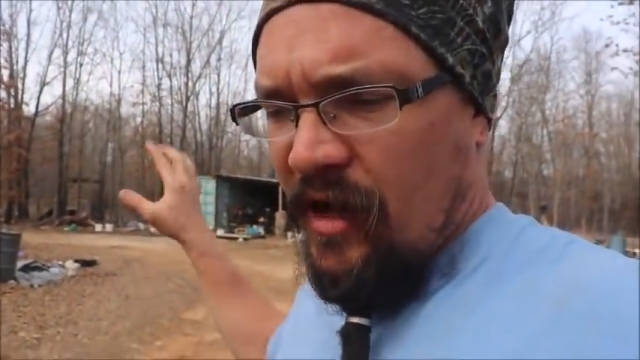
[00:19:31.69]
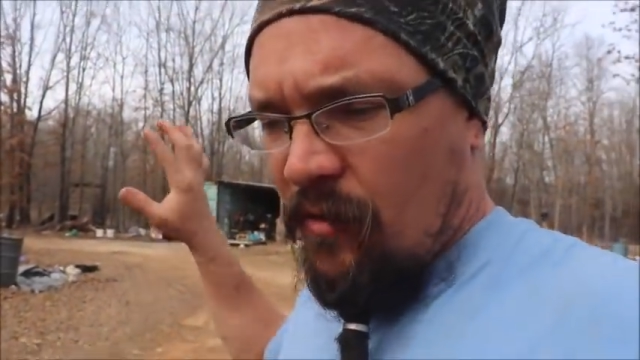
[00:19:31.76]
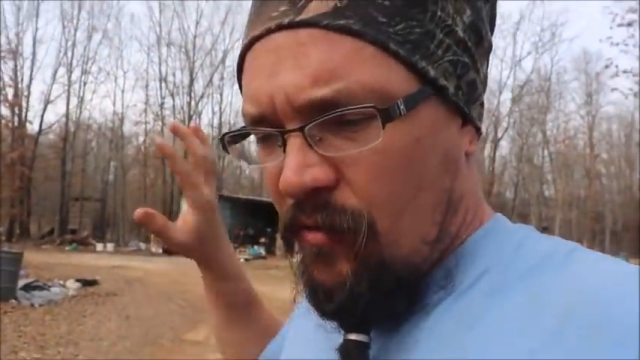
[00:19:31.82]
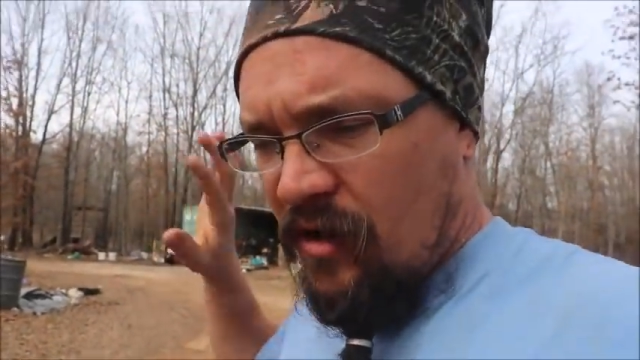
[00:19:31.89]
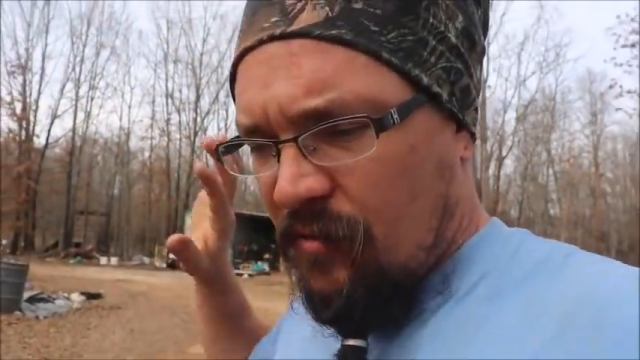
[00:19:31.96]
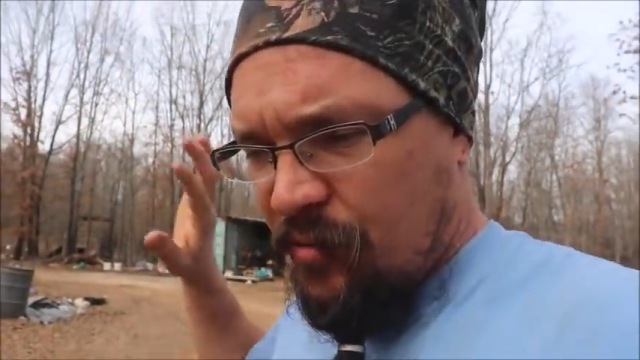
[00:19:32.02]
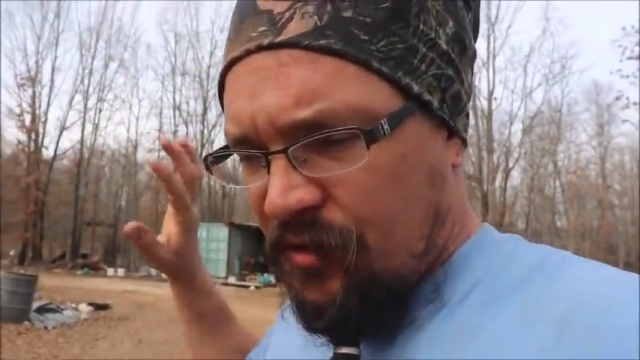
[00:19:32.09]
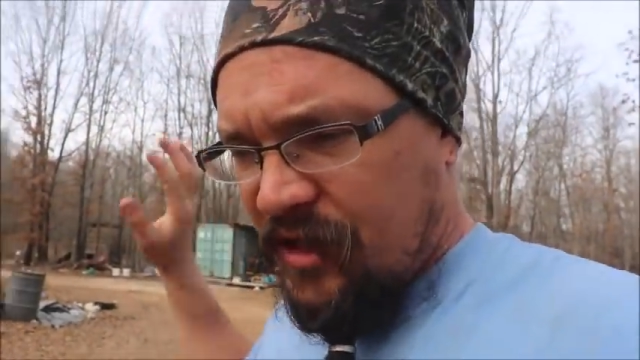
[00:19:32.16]
I
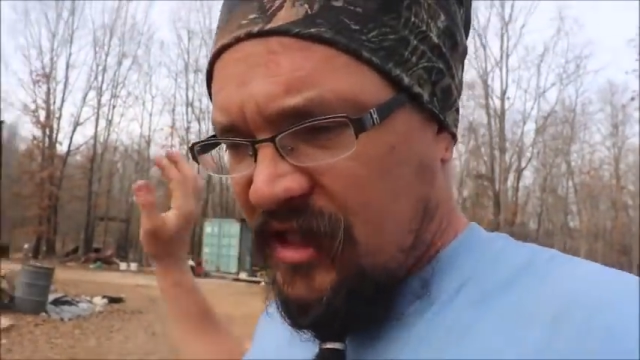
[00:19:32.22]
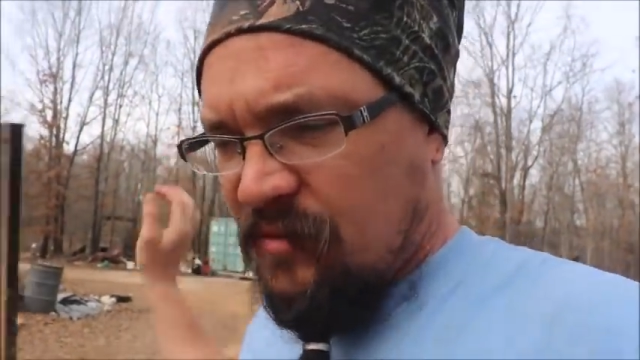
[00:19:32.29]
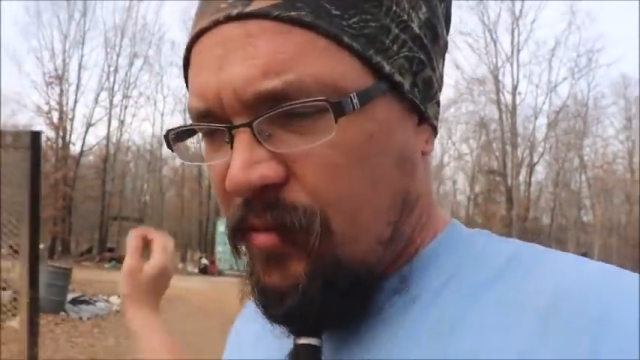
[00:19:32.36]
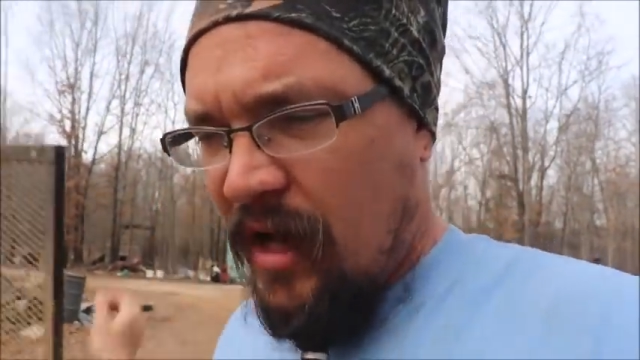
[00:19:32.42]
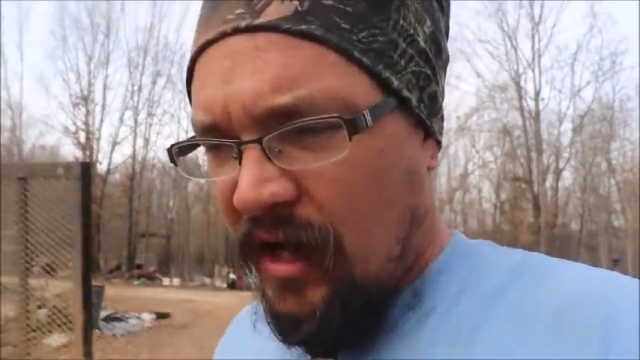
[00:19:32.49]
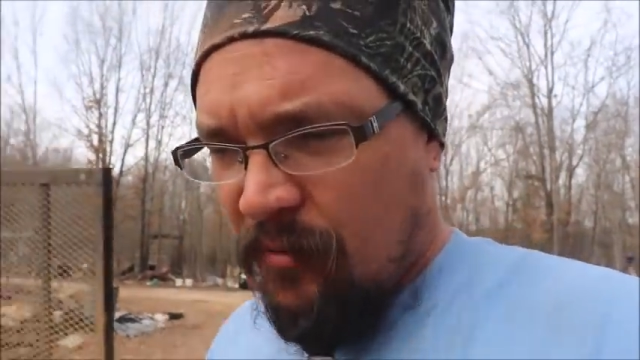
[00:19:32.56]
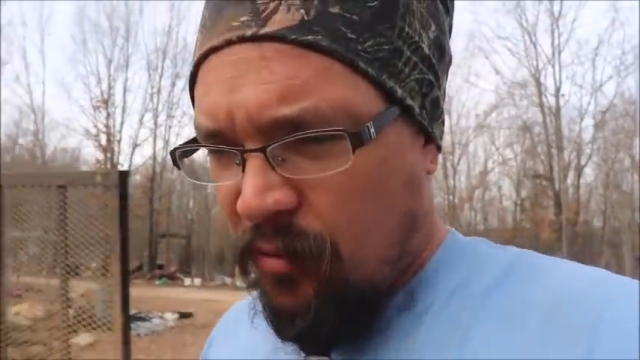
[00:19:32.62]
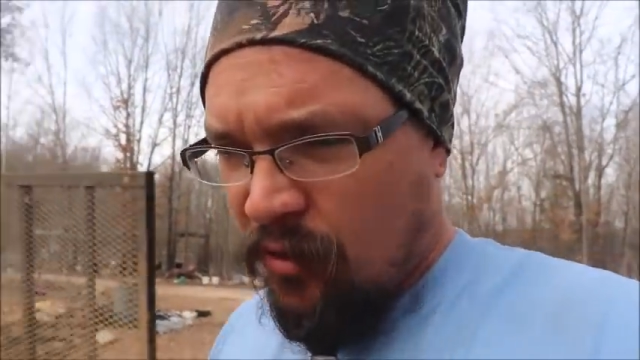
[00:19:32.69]
wanna put this
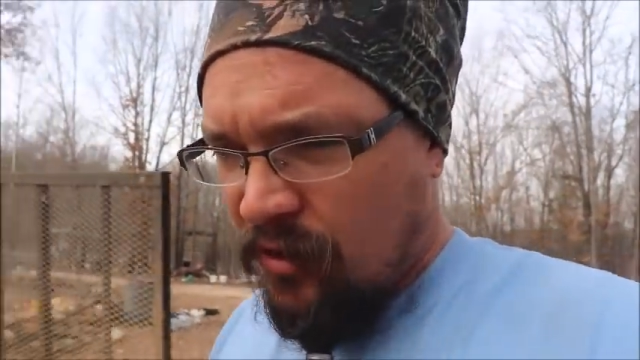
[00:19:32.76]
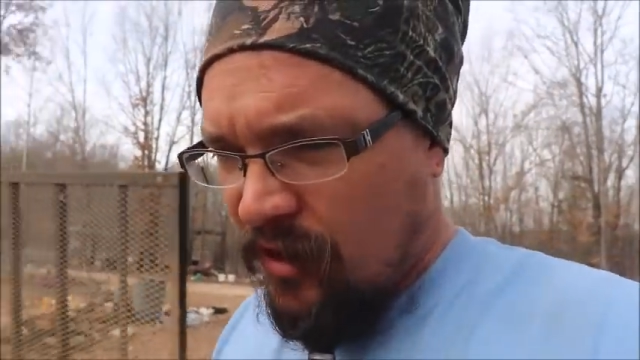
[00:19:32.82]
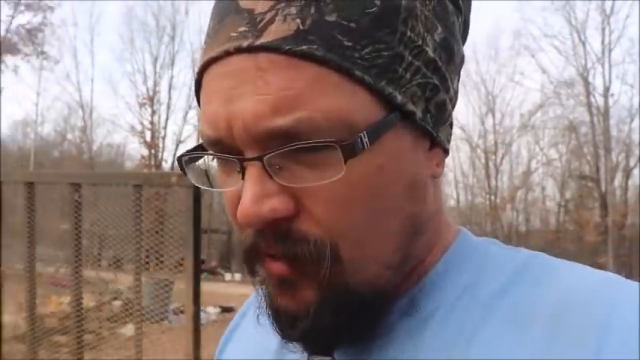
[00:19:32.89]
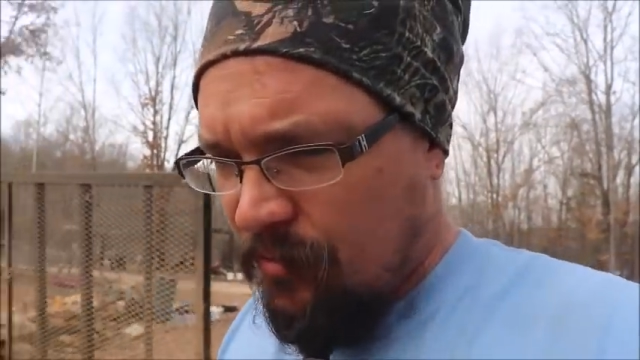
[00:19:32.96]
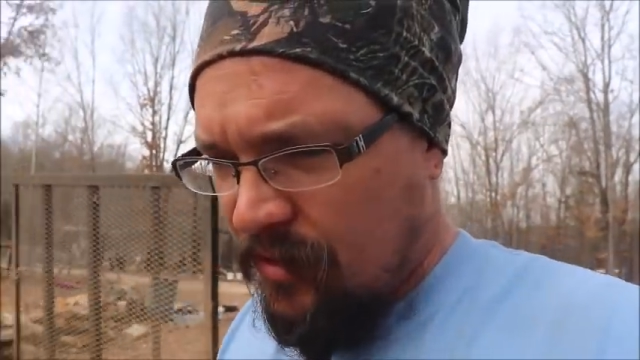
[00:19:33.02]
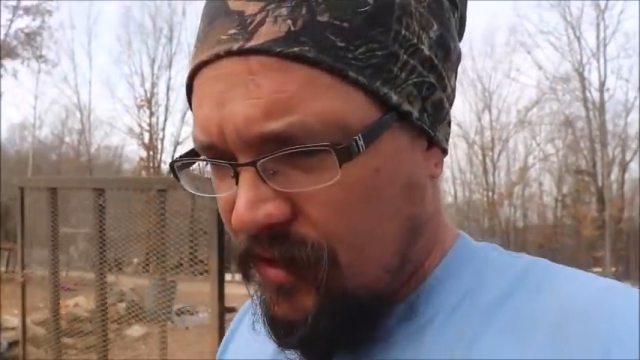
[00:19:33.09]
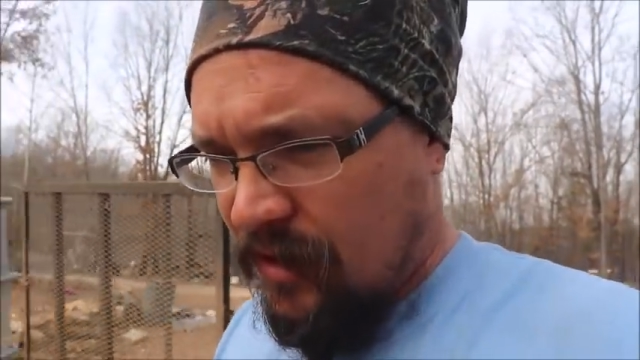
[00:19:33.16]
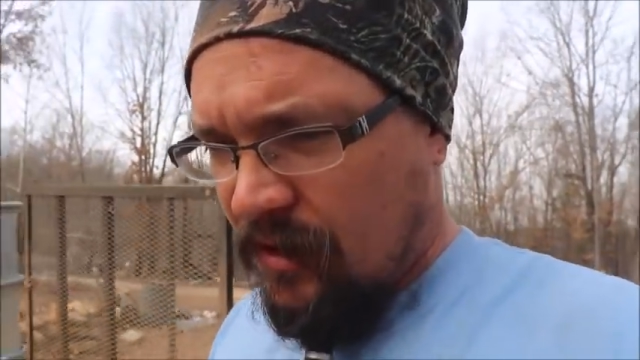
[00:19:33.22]
pegboard
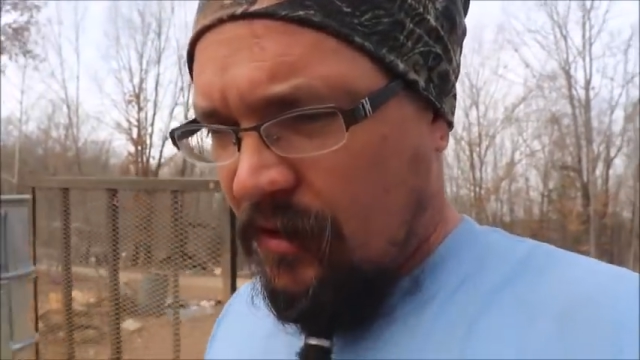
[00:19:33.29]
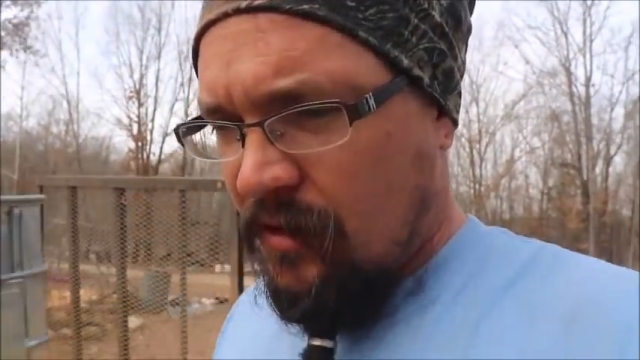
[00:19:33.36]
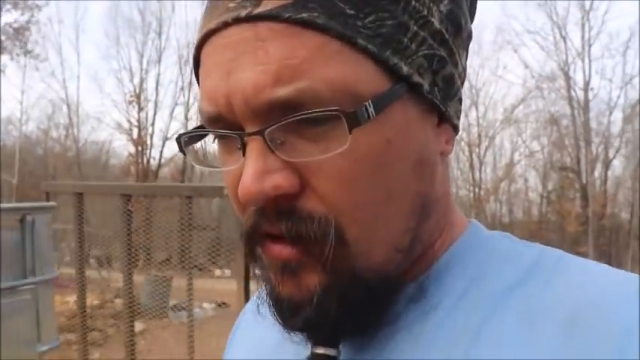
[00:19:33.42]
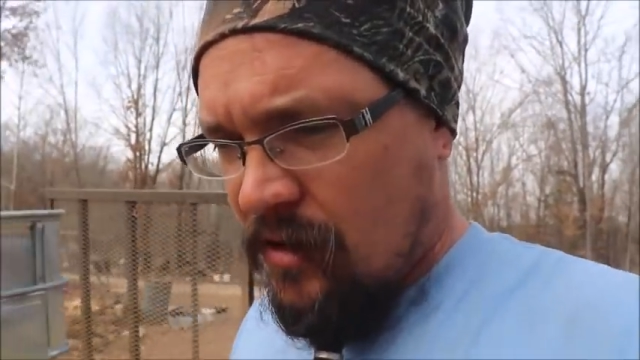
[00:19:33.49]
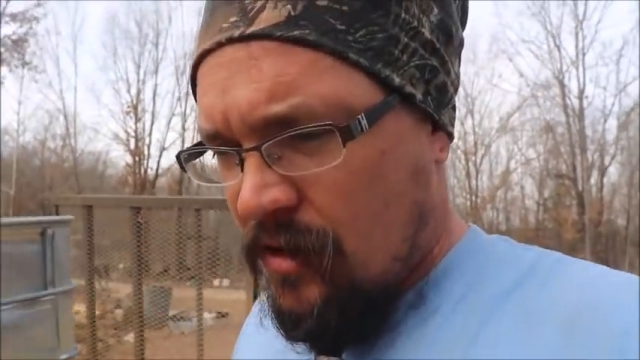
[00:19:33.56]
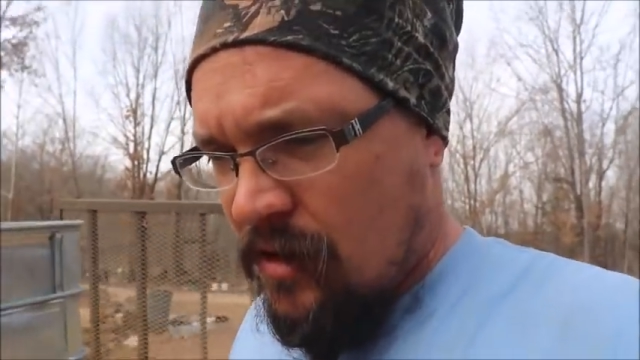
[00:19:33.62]
up in there